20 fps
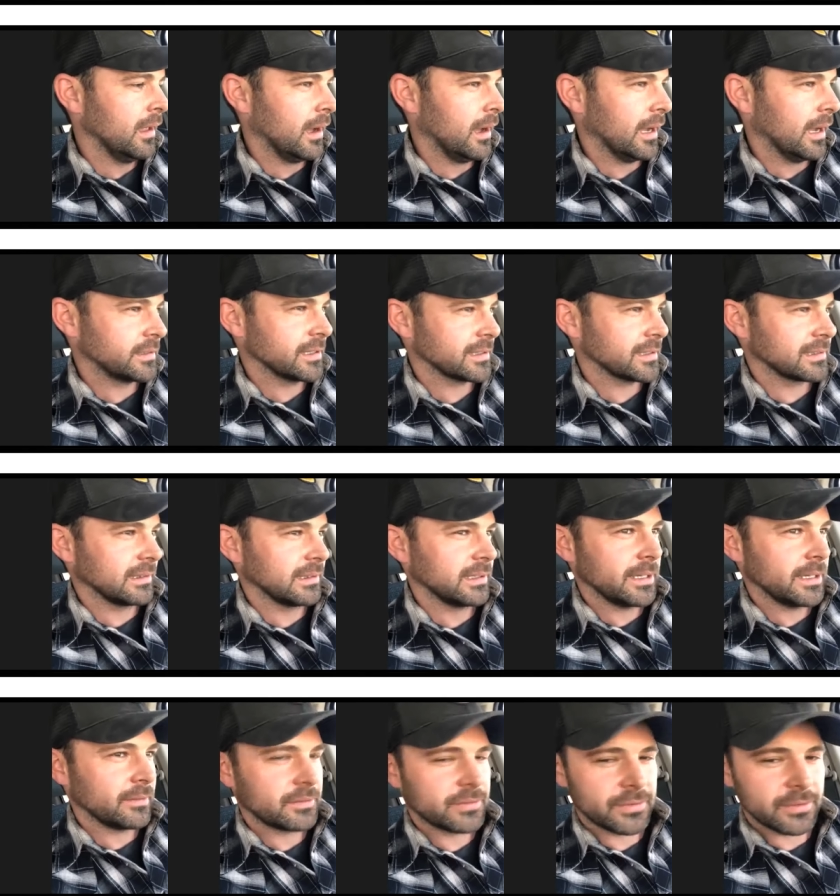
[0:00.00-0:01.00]
I just
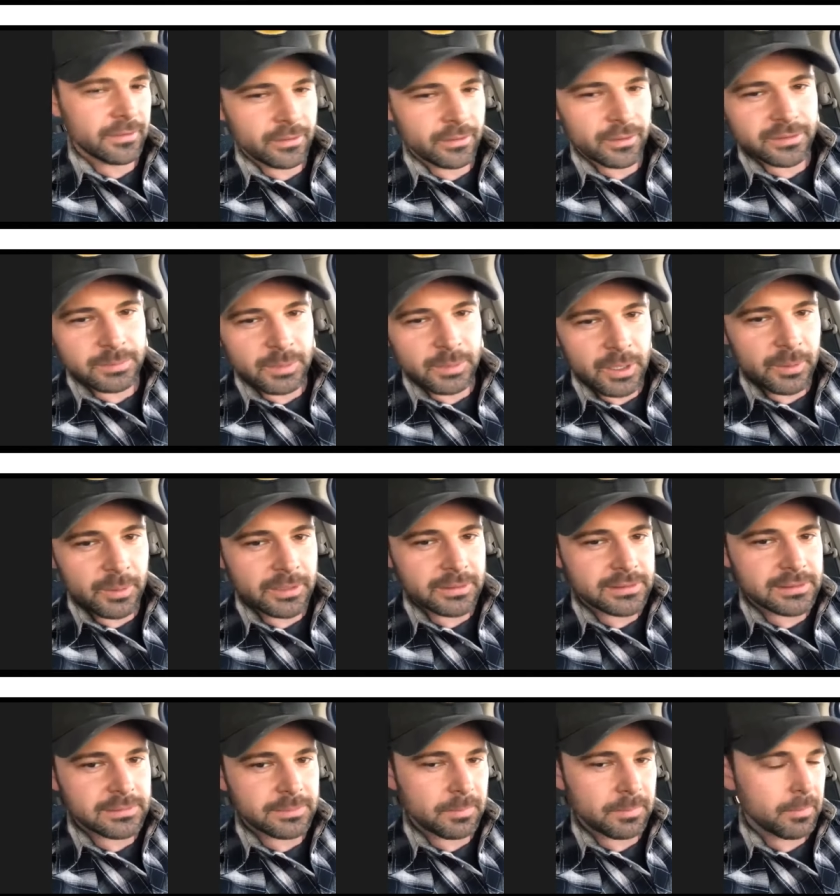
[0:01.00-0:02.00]
lived for those
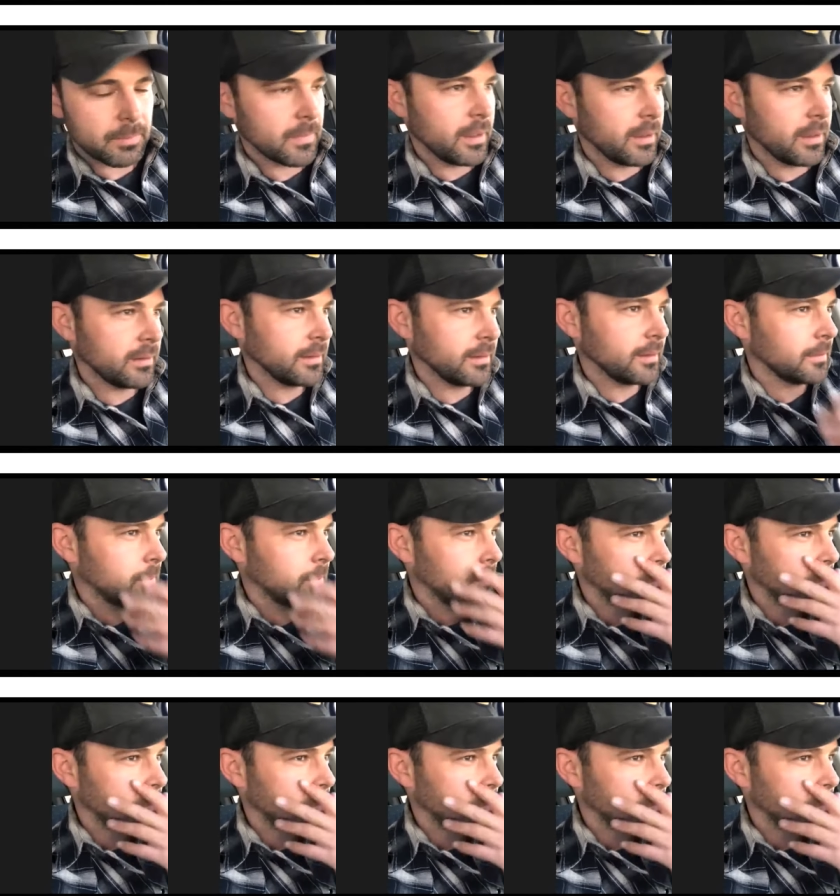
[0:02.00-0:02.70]
moments and to,